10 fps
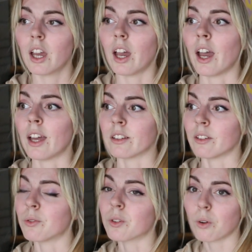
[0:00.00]
And
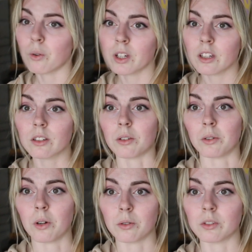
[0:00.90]
if you're growing your
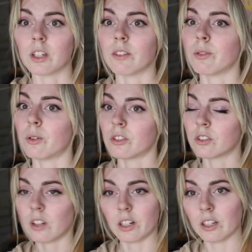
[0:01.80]
own, if you're
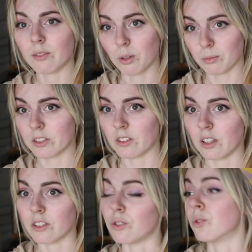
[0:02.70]
starting from the
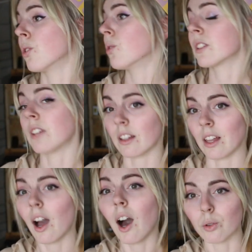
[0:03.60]
seeds, you know exactly
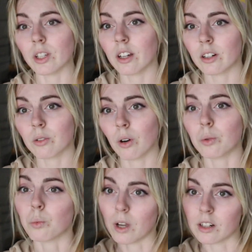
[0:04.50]
how they are
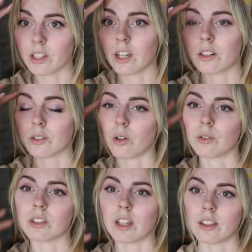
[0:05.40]
grown, where they are
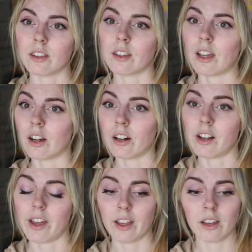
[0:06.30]
grown, that they are
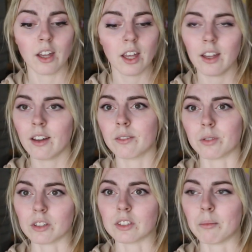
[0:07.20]
like,
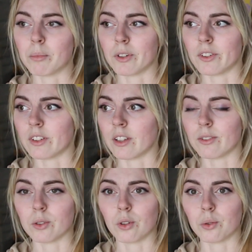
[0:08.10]
for example, if
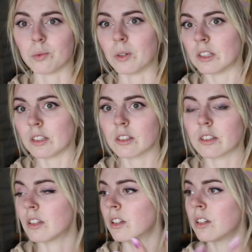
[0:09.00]
you don't want